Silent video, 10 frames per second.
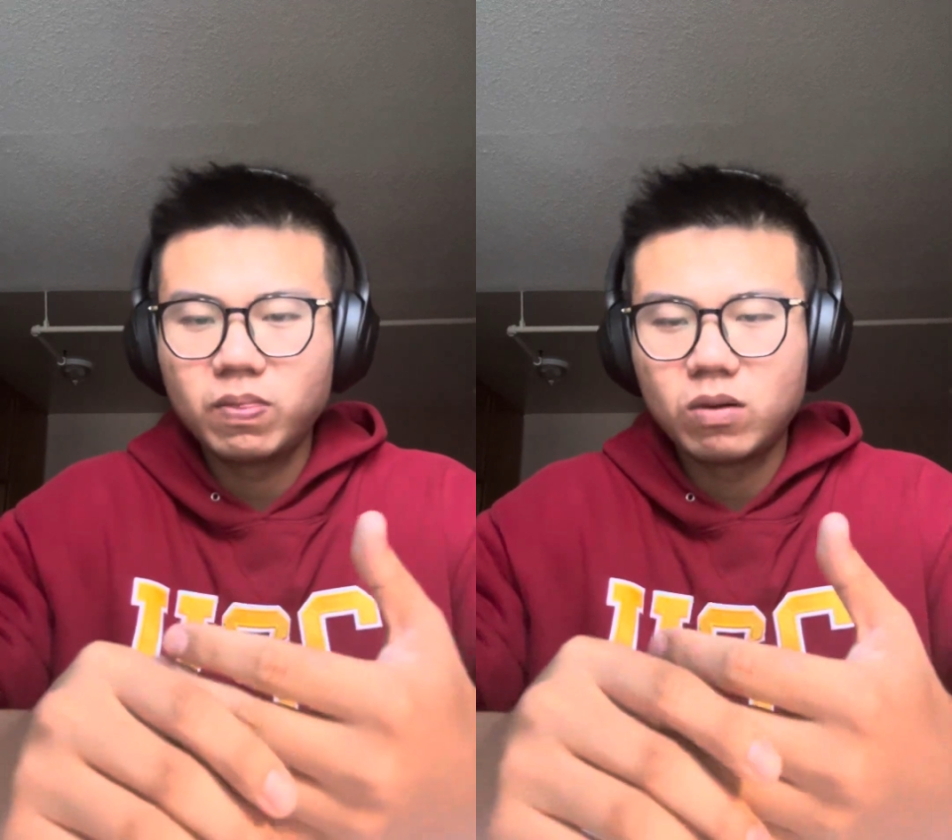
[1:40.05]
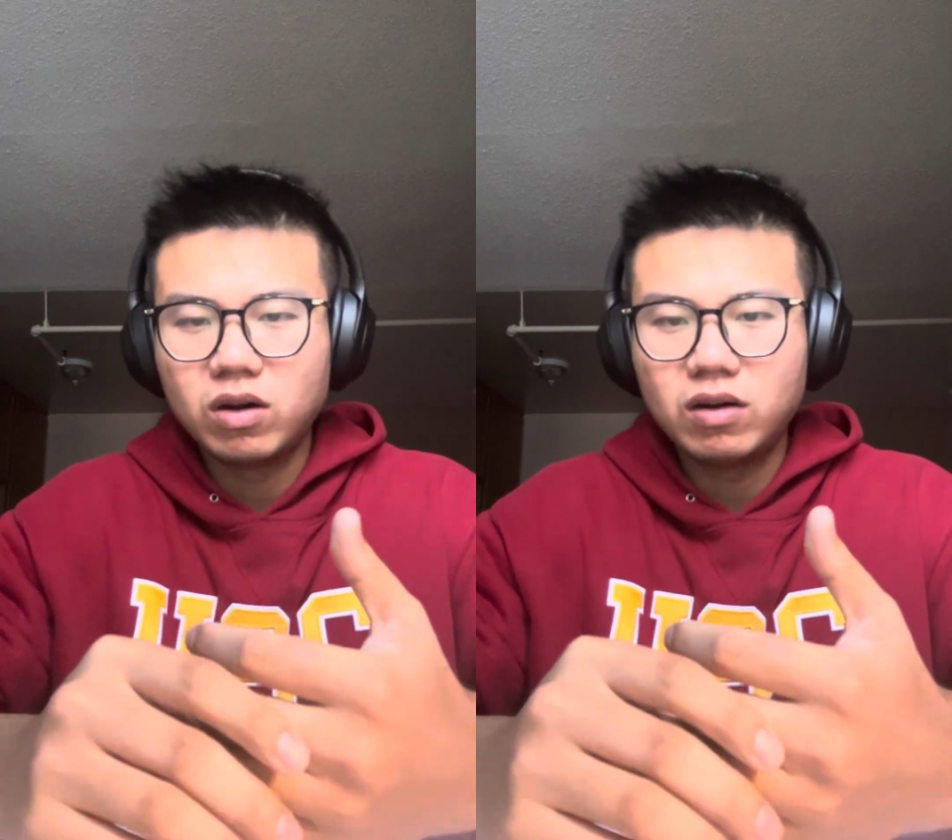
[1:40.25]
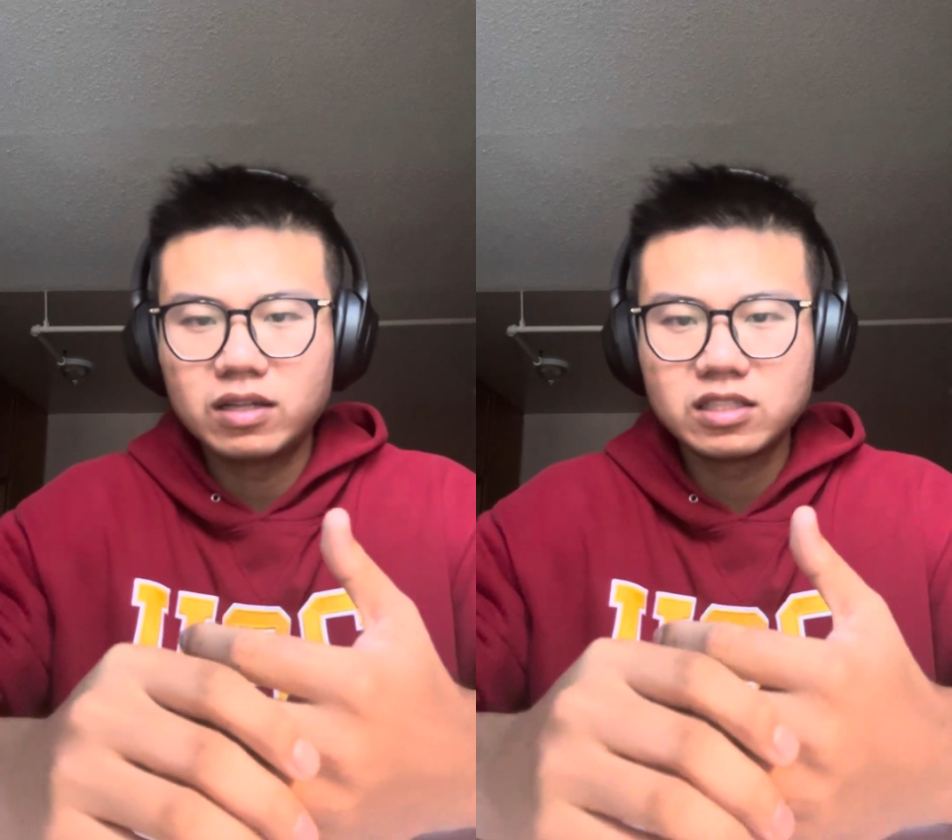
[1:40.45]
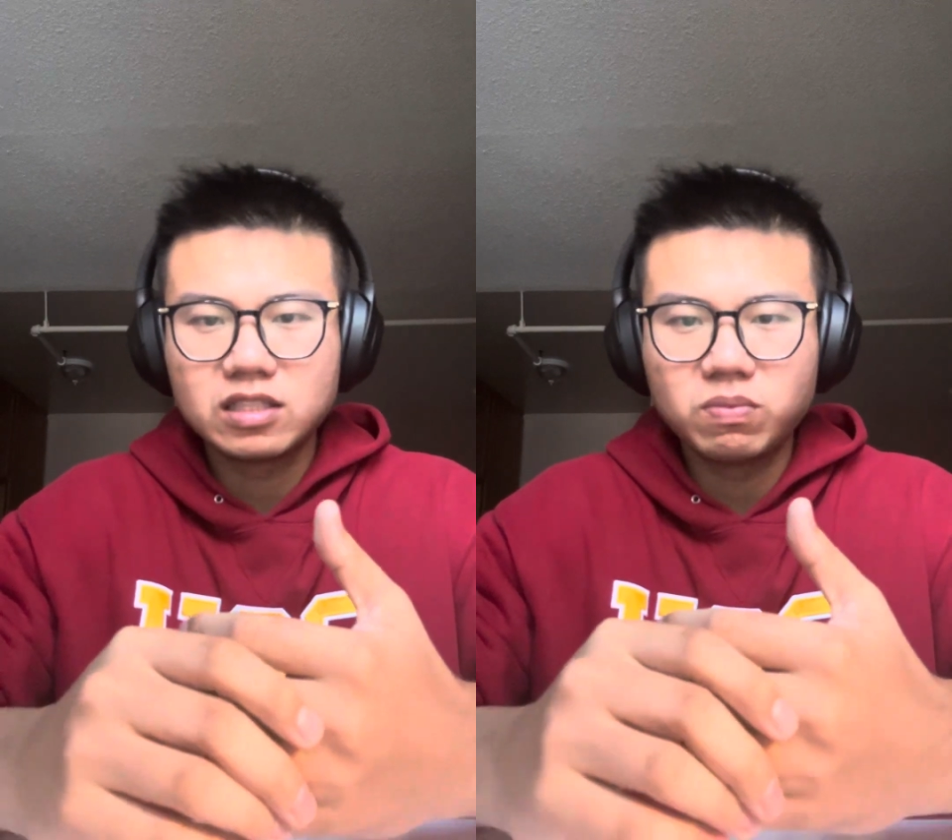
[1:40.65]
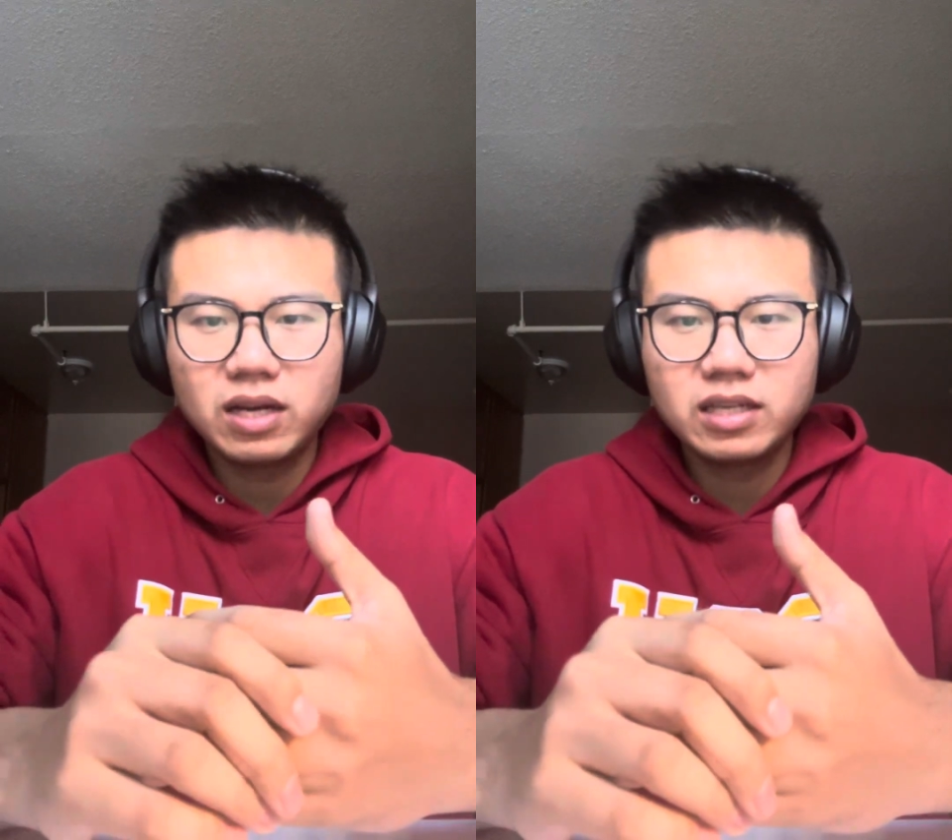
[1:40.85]
while on the
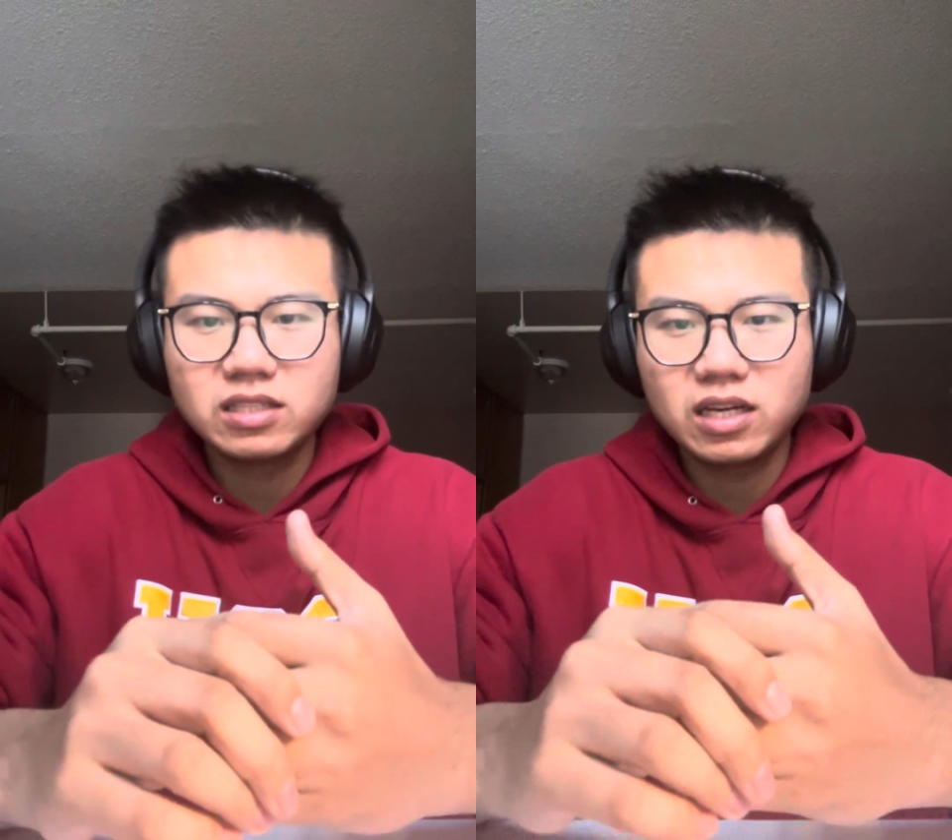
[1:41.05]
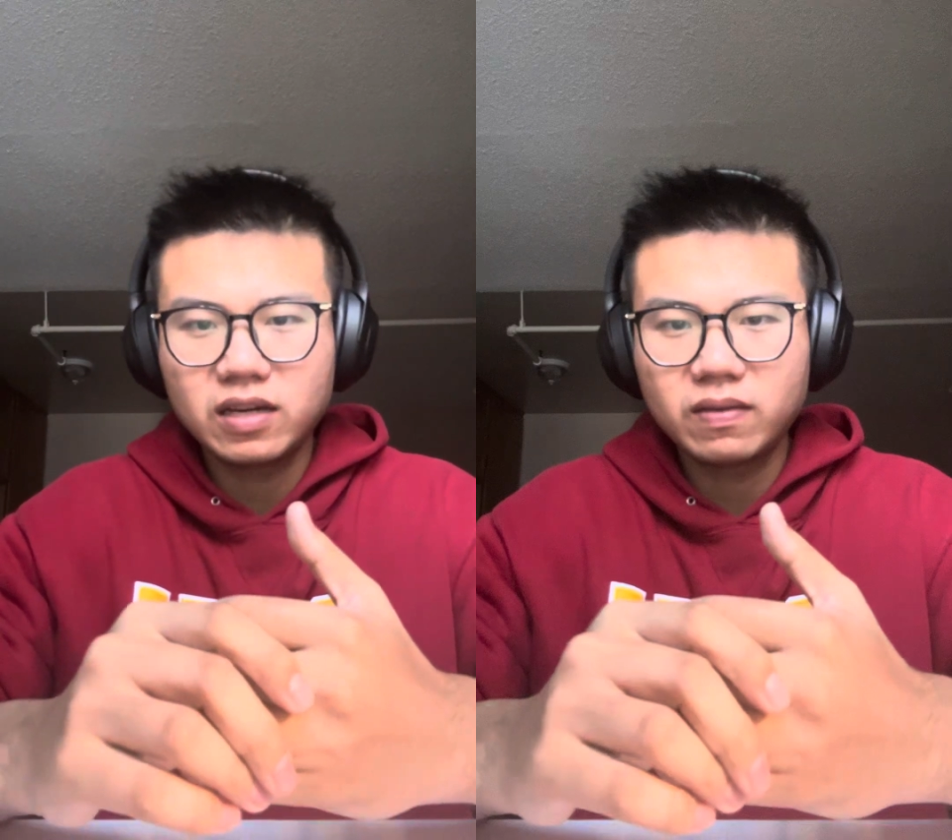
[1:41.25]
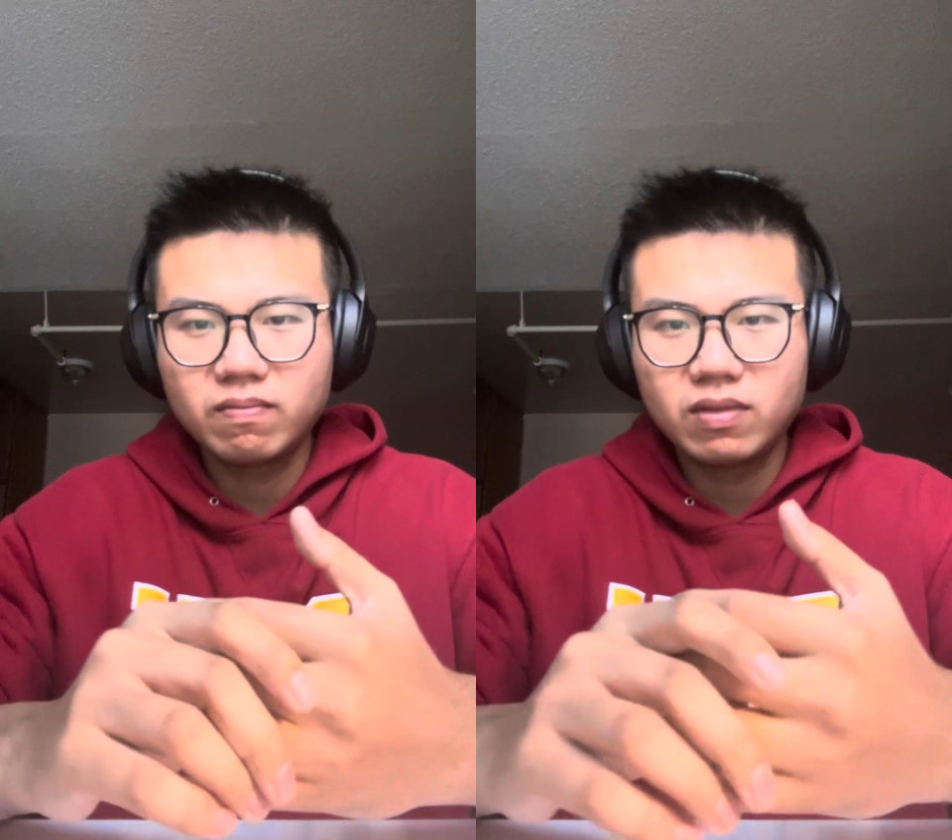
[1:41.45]
supply side